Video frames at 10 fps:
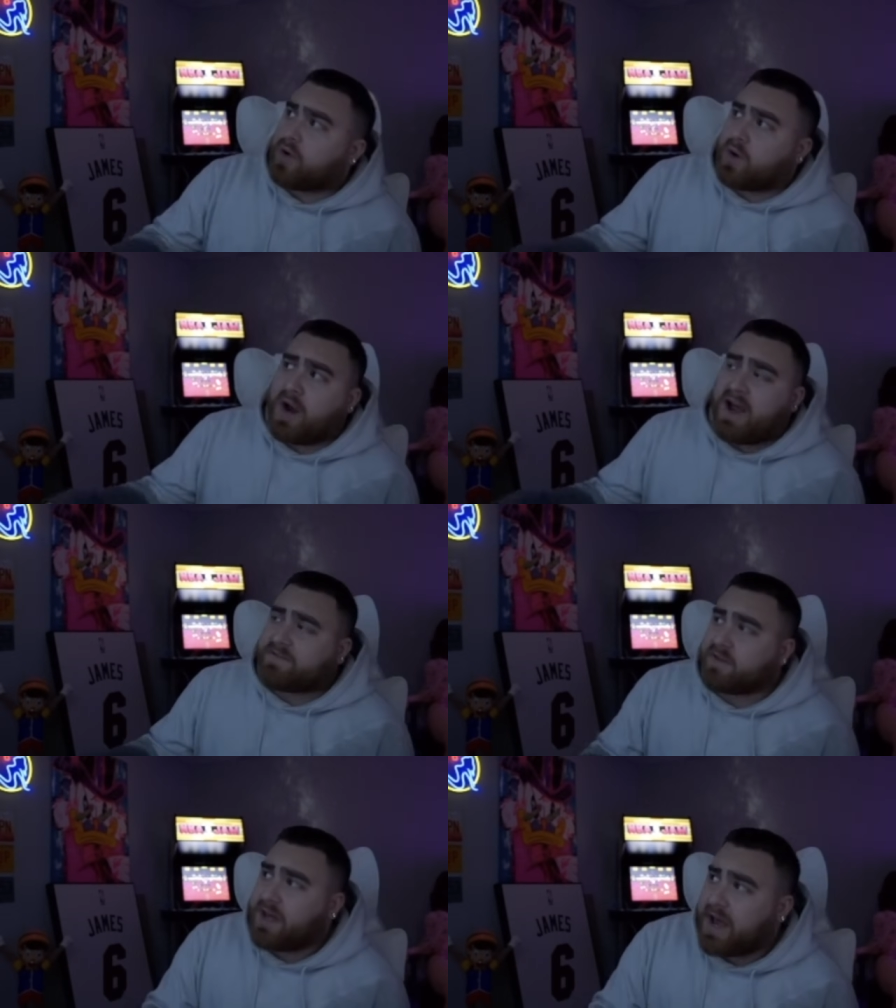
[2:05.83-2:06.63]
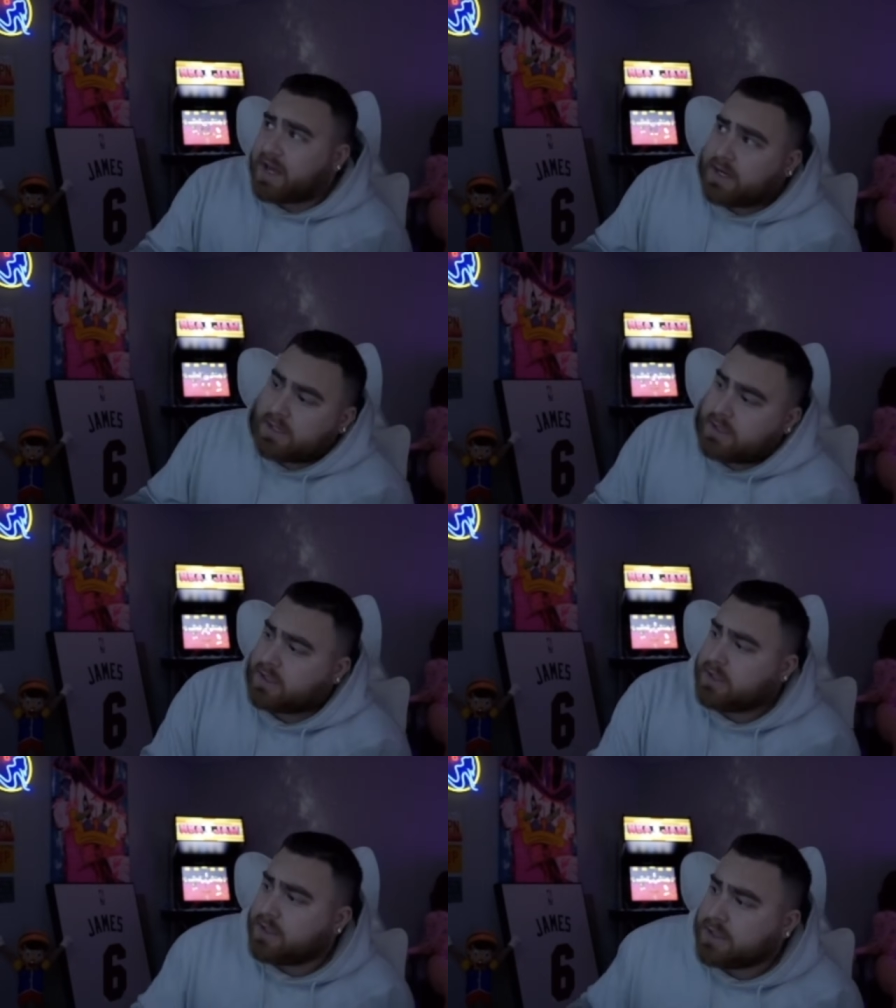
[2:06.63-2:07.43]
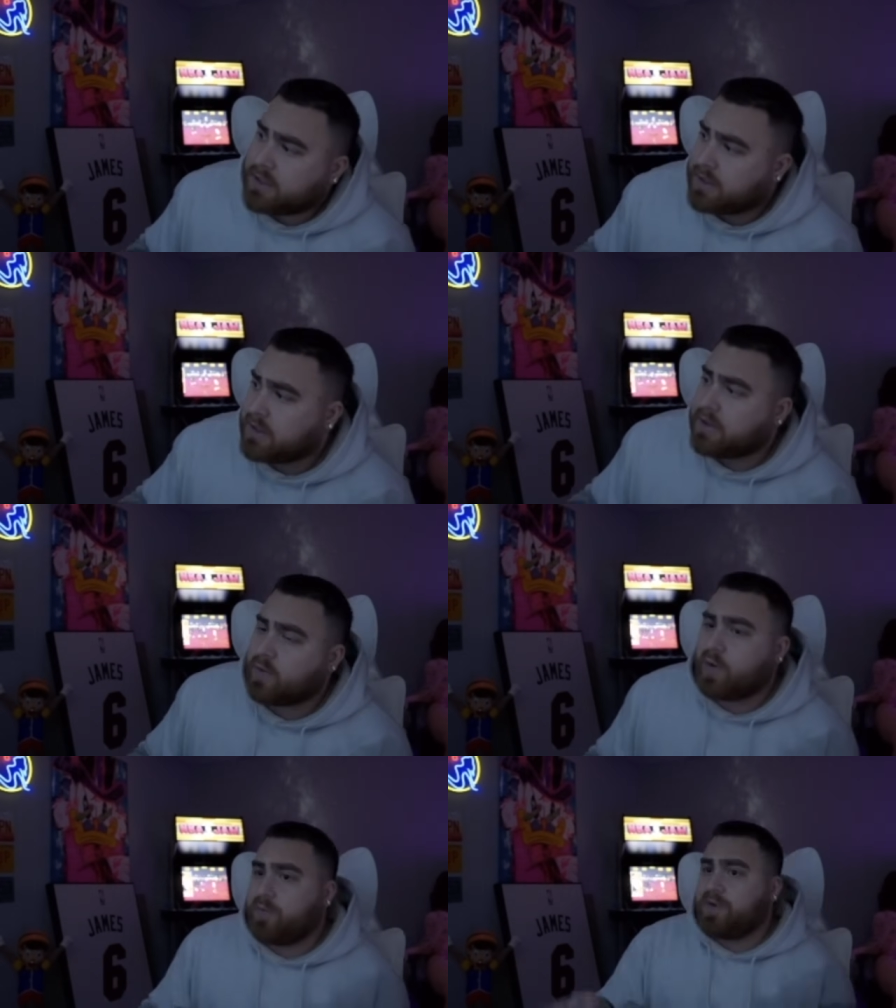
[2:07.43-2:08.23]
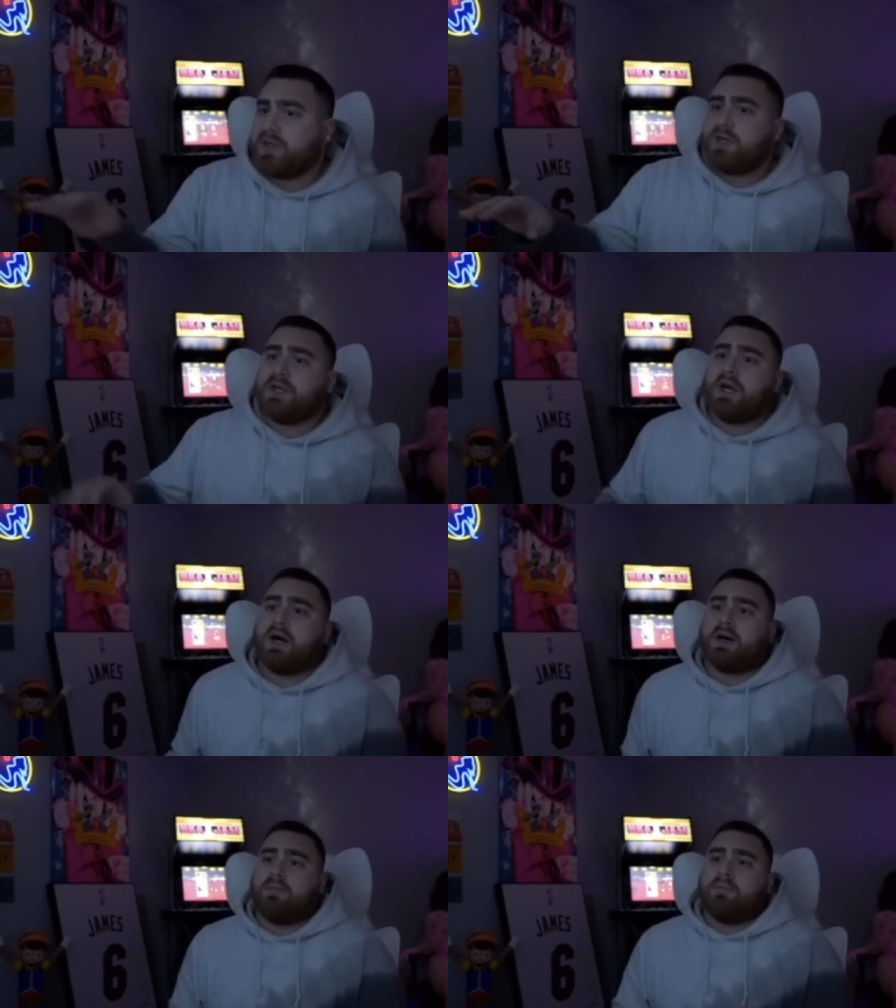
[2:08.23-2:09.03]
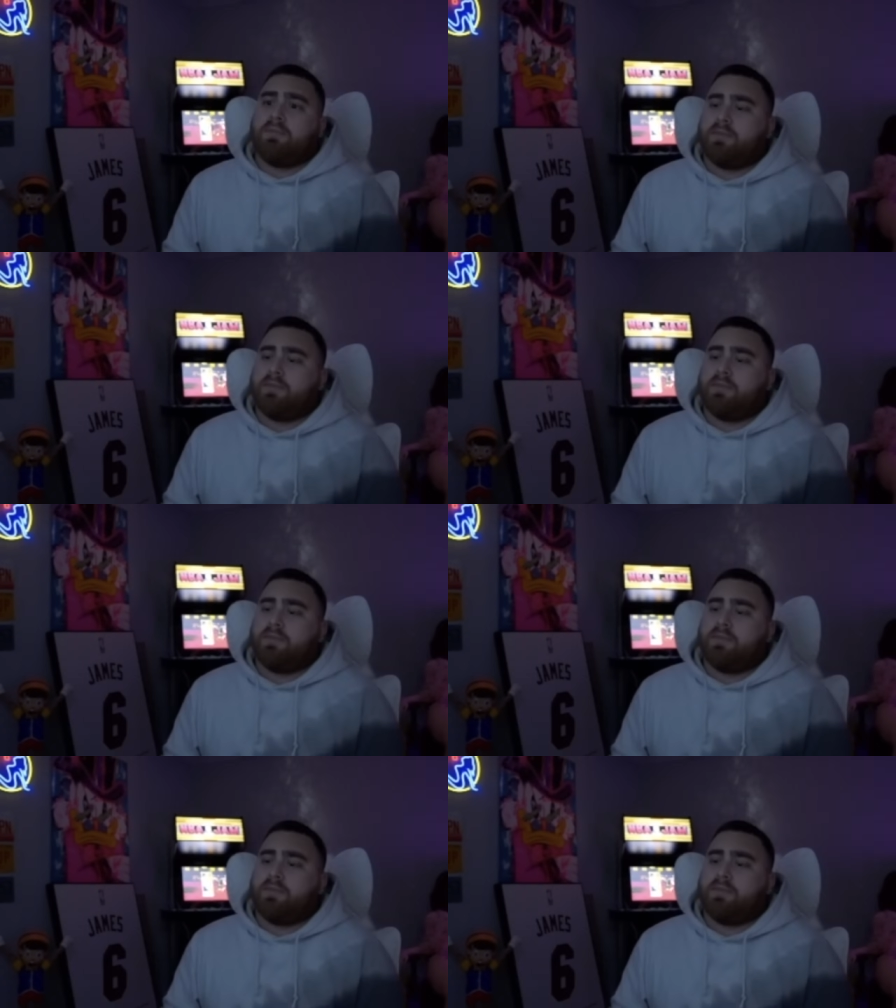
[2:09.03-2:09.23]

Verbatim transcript: or after that will be the um